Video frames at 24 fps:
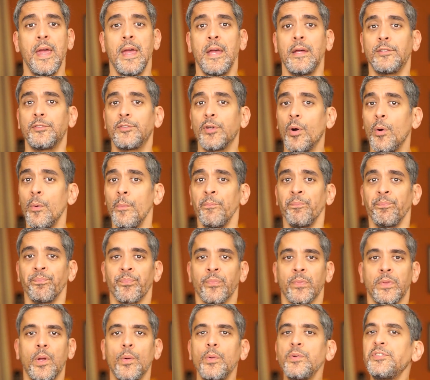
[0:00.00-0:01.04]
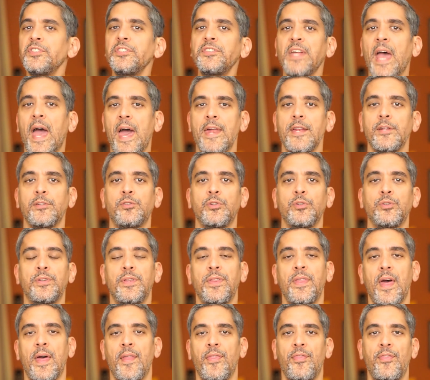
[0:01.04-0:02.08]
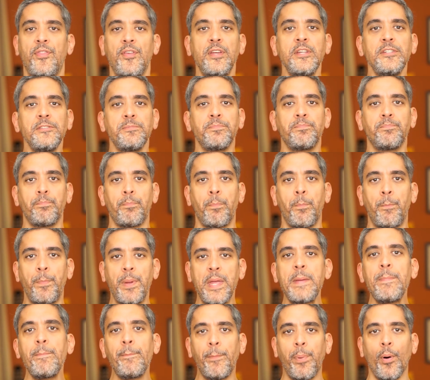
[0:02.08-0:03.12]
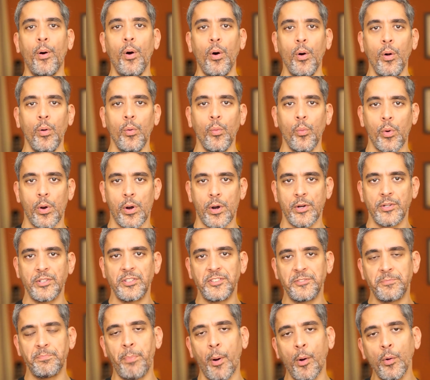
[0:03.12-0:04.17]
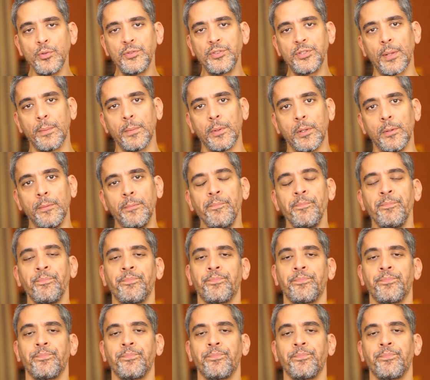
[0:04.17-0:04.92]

So there was this attitude that these people were disposable,